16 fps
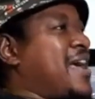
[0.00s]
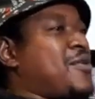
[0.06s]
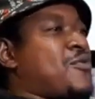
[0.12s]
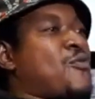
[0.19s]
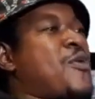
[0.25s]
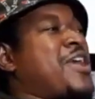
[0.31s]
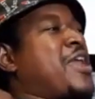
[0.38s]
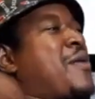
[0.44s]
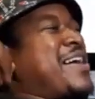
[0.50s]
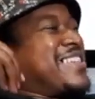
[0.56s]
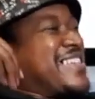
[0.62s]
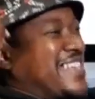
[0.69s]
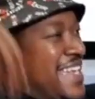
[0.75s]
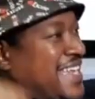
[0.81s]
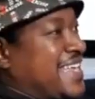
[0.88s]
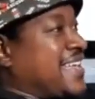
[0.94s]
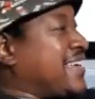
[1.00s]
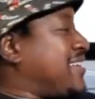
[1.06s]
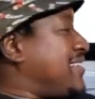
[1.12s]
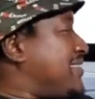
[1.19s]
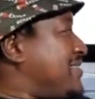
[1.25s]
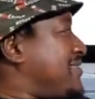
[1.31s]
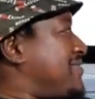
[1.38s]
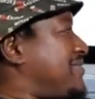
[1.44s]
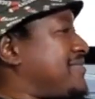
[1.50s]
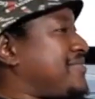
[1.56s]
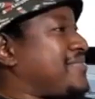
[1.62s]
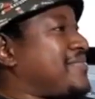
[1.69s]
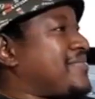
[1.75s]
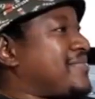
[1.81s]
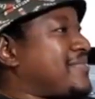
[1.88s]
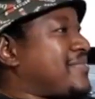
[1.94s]
We're now at in there.
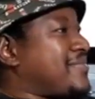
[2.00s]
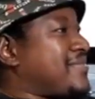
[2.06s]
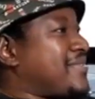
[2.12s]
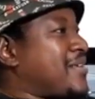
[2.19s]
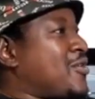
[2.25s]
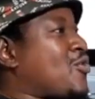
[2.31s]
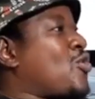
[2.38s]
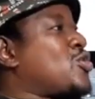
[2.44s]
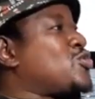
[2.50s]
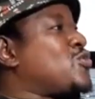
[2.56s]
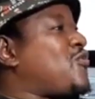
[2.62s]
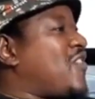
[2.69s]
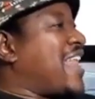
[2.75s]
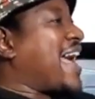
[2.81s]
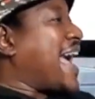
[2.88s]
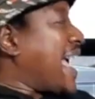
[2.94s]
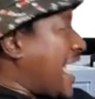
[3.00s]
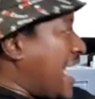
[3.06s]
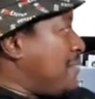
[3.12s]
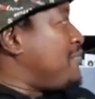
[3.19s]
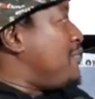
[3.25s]
Because you feel like I can't be